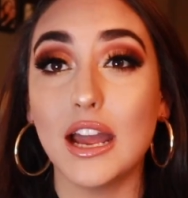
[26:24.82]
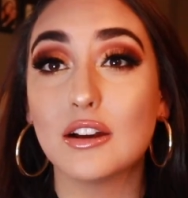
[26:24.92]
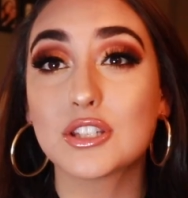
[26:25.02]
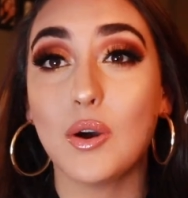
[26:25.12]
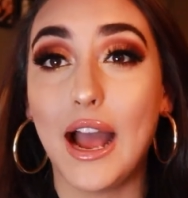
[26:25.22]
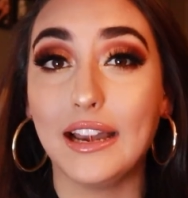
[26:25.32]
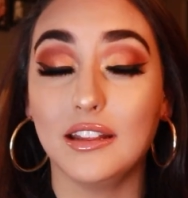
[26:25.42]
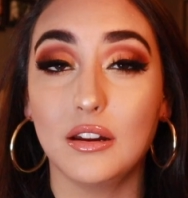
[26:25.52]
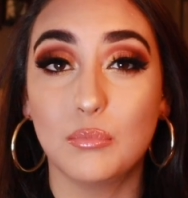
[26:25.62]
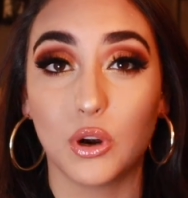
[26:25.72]
I also
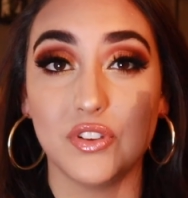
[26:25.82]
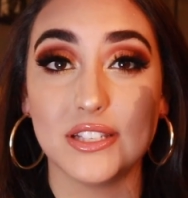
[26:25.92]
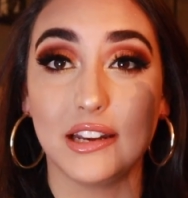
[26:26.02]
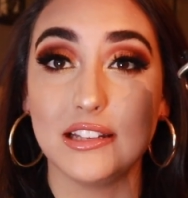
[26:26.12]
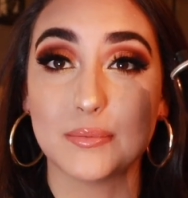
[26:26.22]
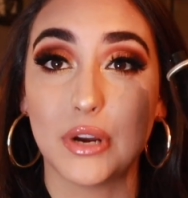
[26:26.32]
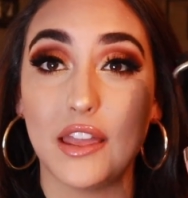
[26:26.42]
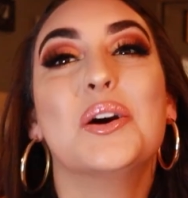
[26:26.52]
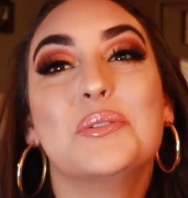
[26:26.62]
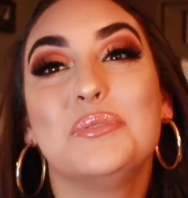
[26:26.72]
added Morphe setting spray. I
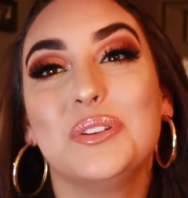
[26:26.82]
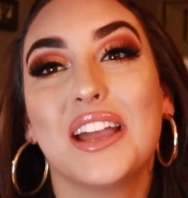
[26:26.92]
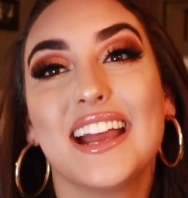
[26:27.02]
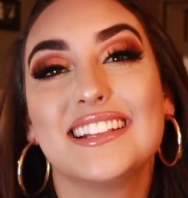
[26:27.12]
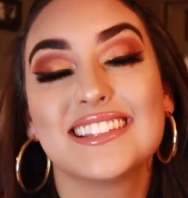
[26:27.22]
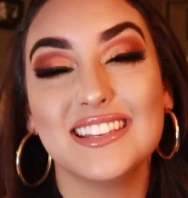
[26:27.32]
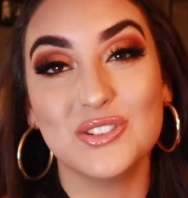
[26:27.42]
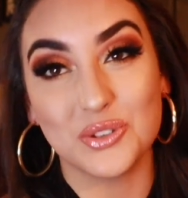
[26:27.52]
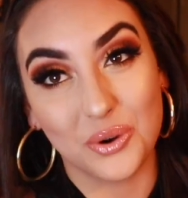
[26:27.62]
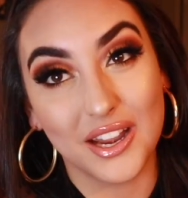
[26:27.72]
hope you guys
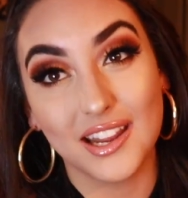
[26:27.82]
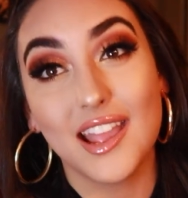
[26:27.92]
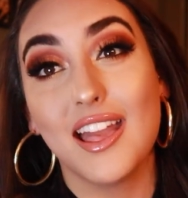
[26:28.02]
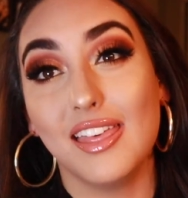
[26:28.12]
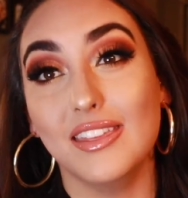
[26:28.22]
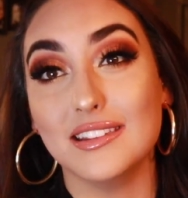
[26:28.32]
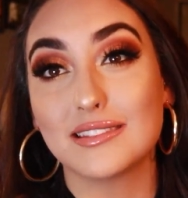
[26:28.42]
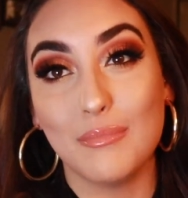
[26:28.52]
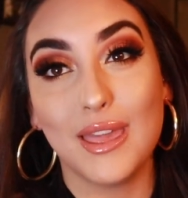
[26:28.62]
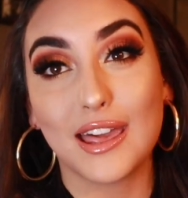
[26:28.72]
enjoyed
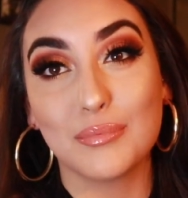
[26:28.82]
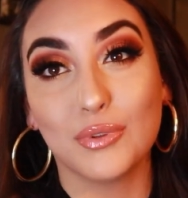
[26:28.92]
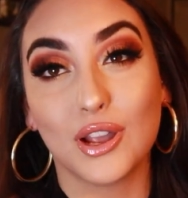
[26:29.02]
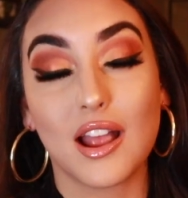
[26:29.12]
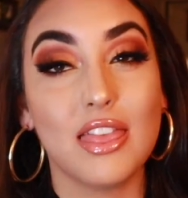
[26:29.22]
this makeup look.